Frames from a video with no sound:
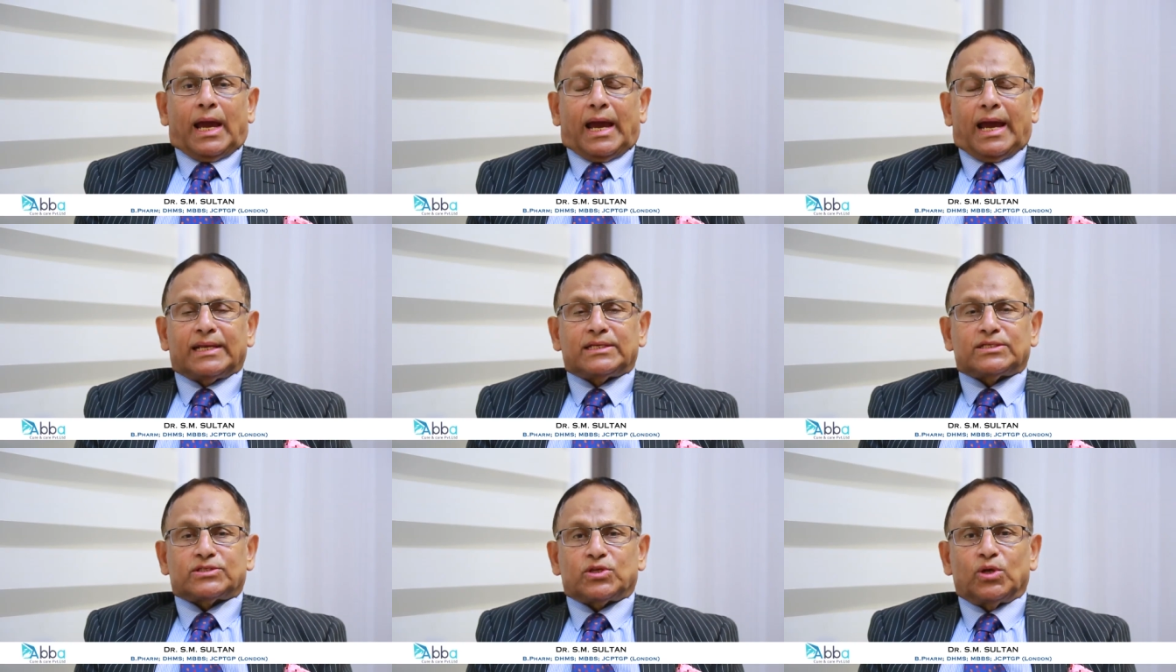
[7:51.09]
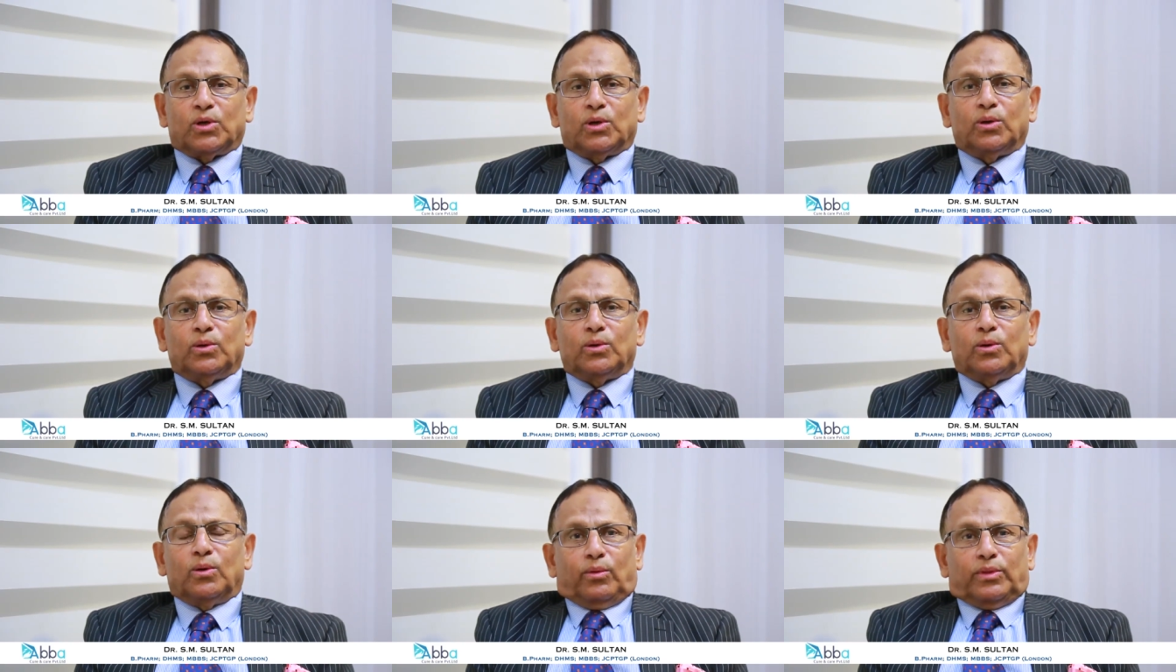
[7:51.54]
And
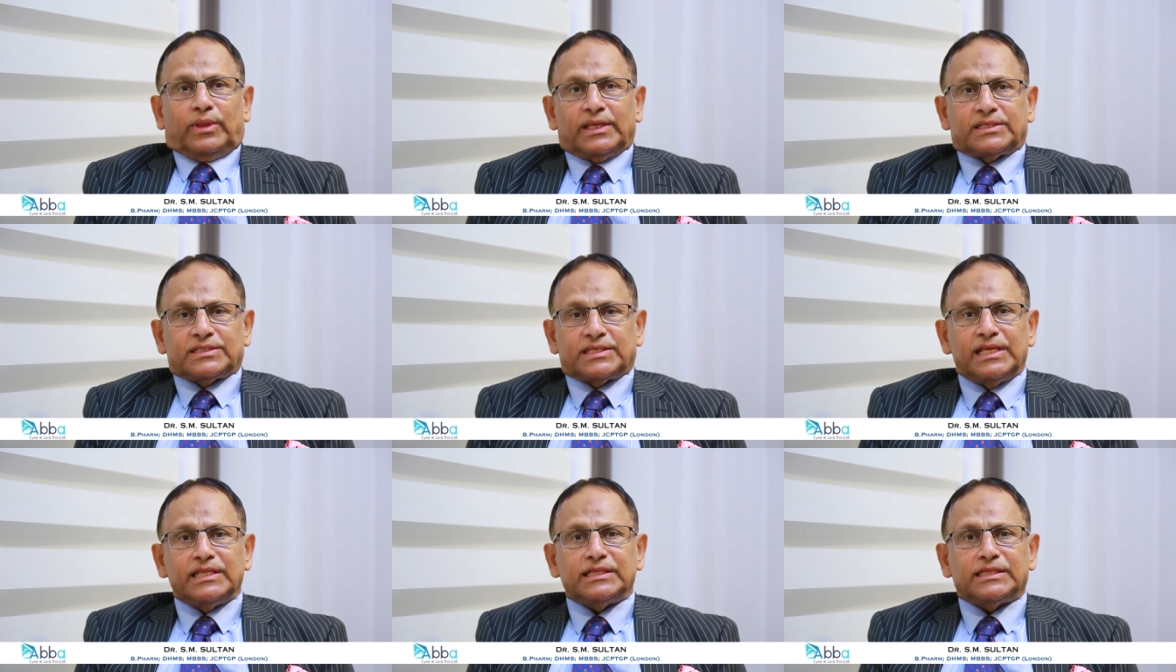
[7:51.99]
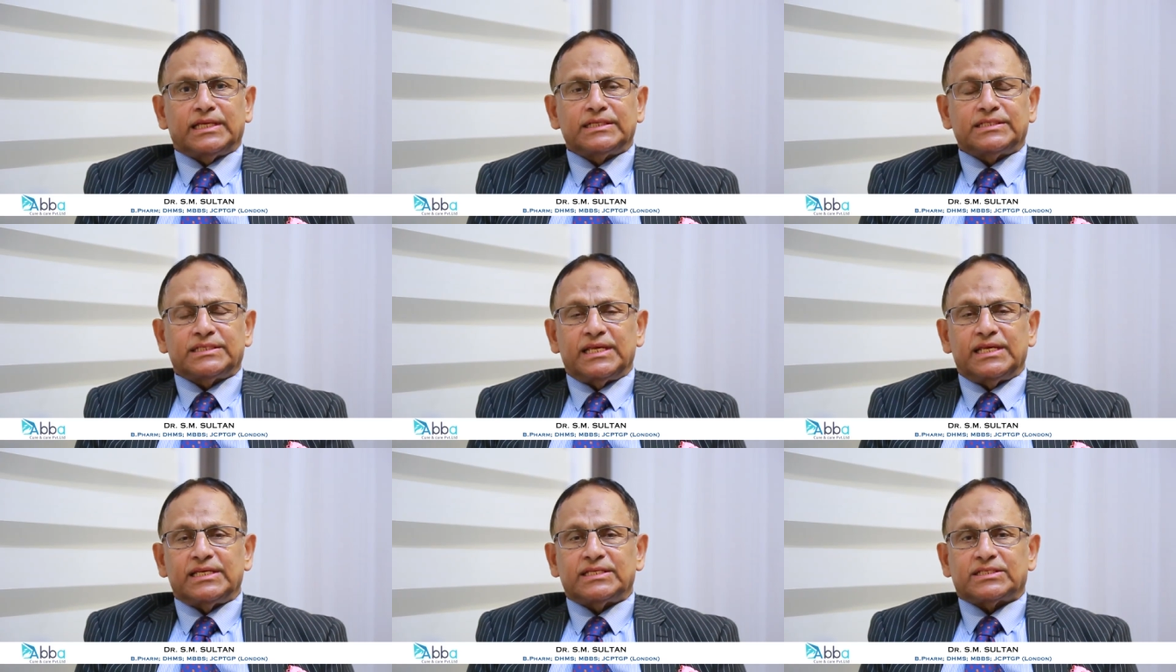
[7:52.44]
so the
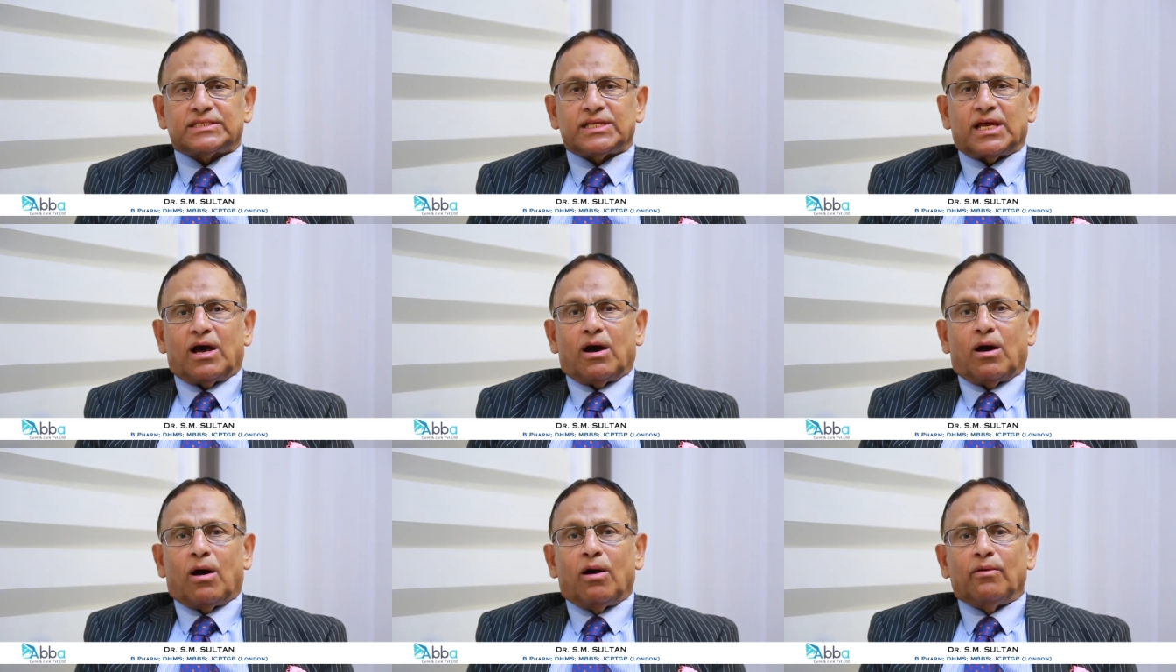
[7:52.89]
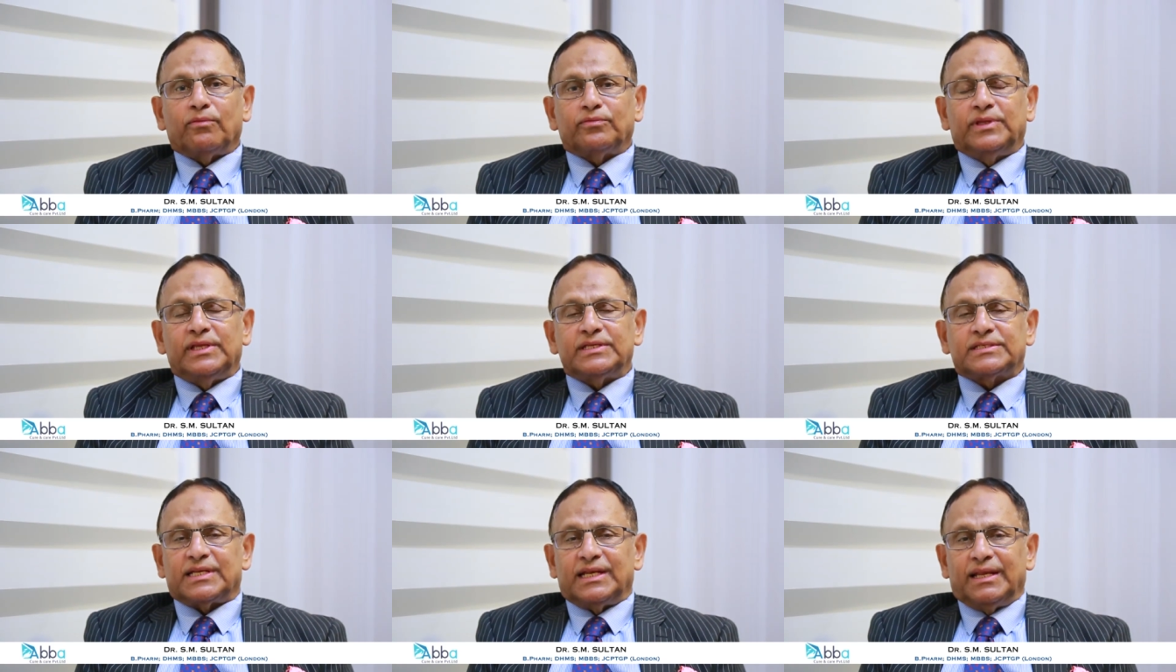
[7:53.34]
synthesis
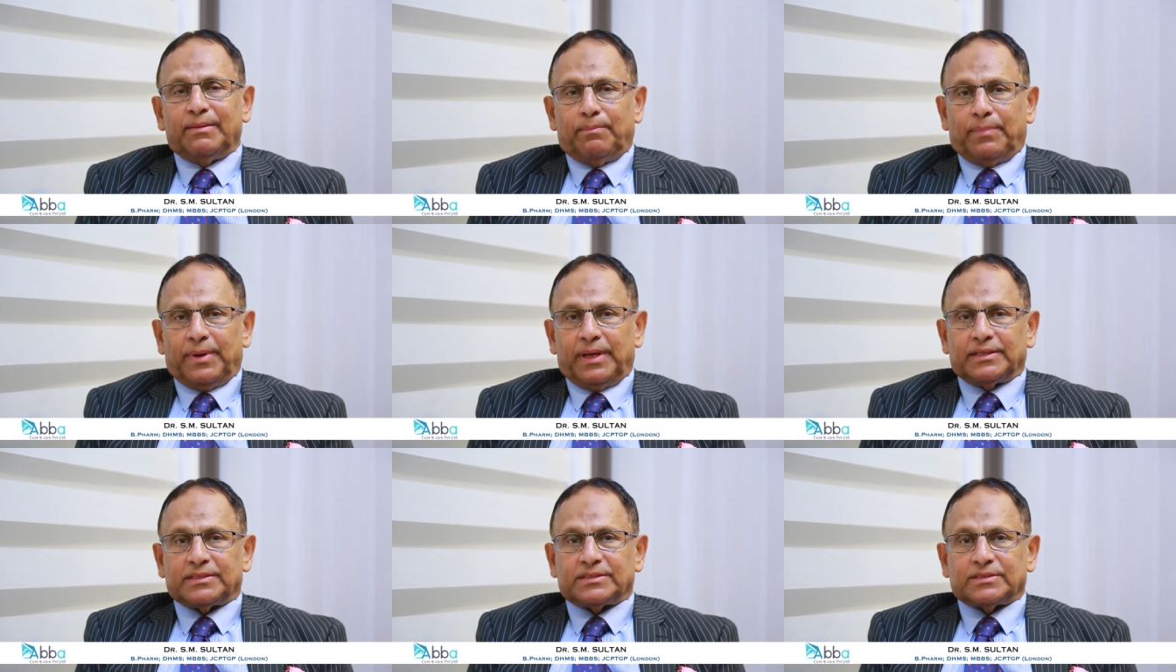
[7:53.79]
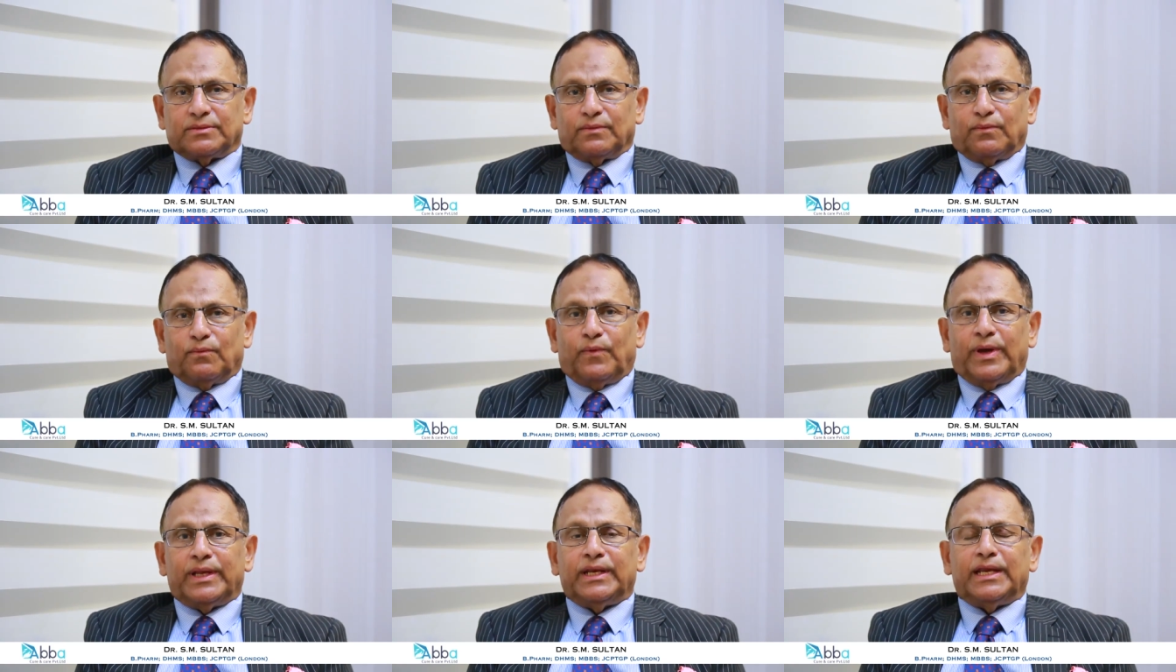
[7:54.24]
of these lipids,
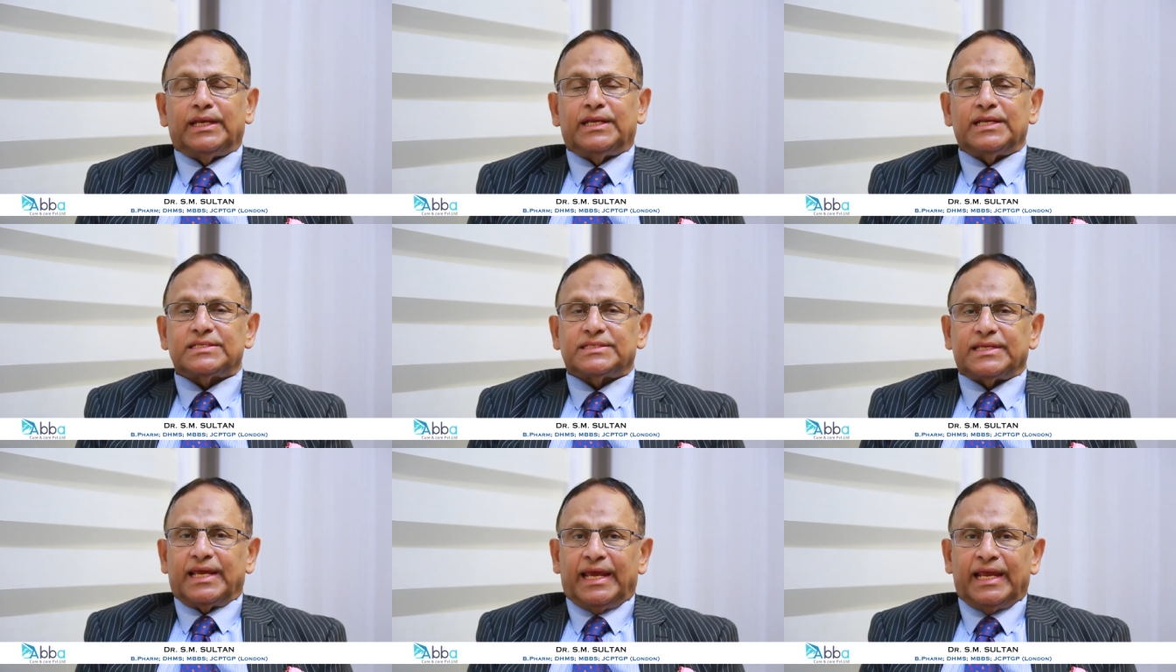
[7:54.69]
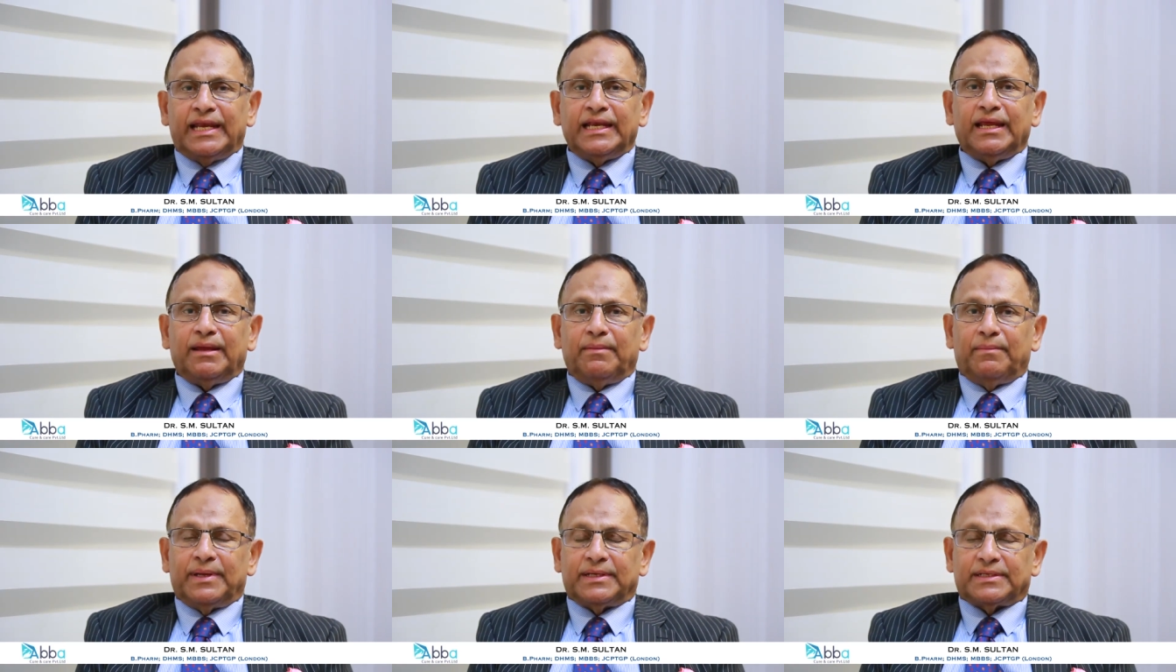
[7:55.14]
when it is
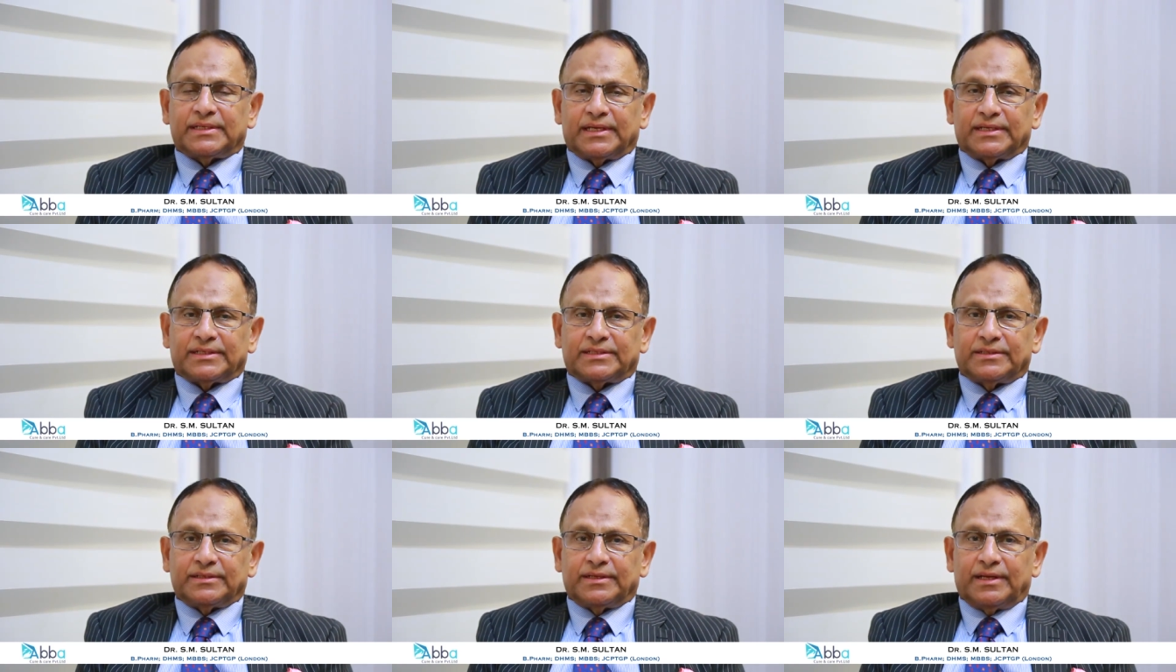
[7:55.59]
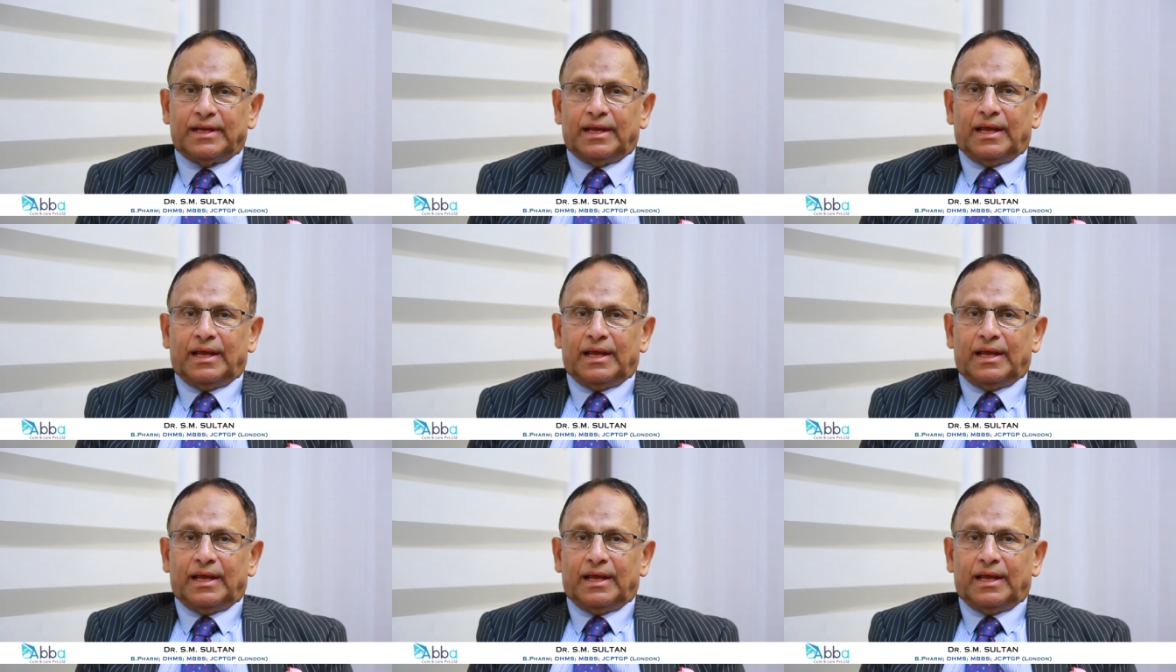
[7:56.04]
inhibited,